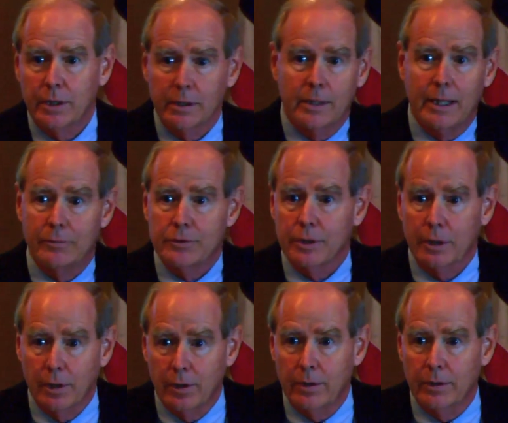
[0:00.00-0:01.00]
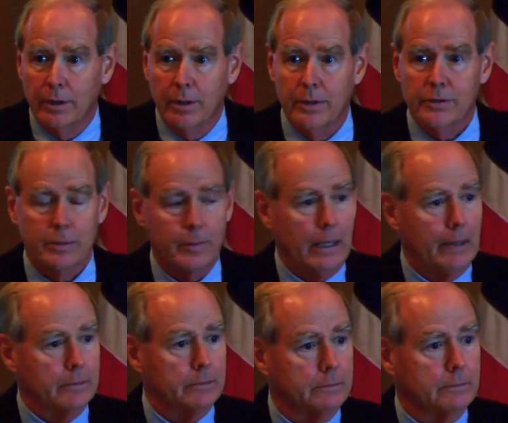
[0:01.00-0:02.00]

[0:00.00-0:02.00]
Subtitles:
that that was the clerk that caused the problem?